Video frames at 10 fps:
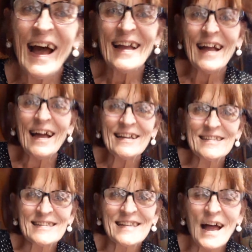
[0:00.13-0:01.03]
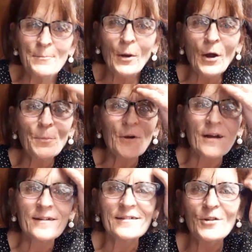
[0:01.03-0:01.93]
Hi guys, I'm Barbara.
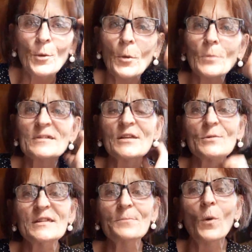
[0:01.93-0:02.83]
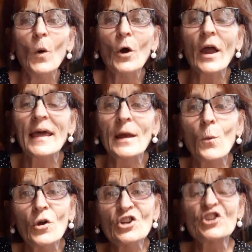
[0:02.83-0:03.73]
You're on Barbara and More and I
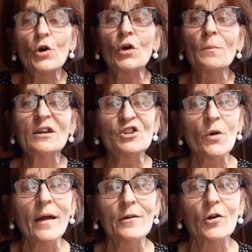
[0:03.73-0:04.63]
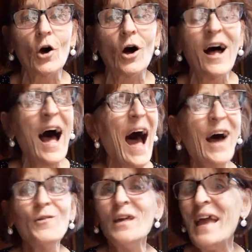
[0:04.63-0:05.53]
want to show you my try-on haul.
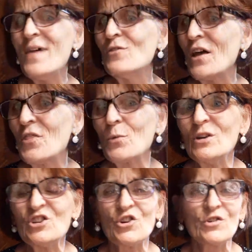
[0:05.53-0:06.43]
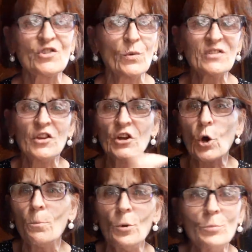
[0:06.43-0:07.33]
I only have like three shirts so it's going to
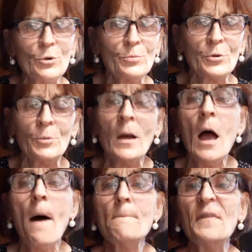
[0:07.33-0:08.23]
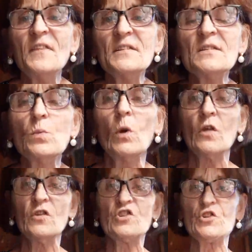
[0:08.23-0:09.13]
go boom boom boom. But this is one
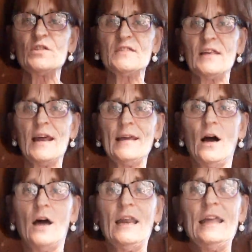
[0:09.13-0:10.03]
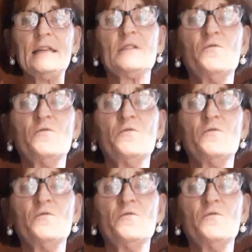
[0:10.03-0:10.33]
of the shirts that I got. It is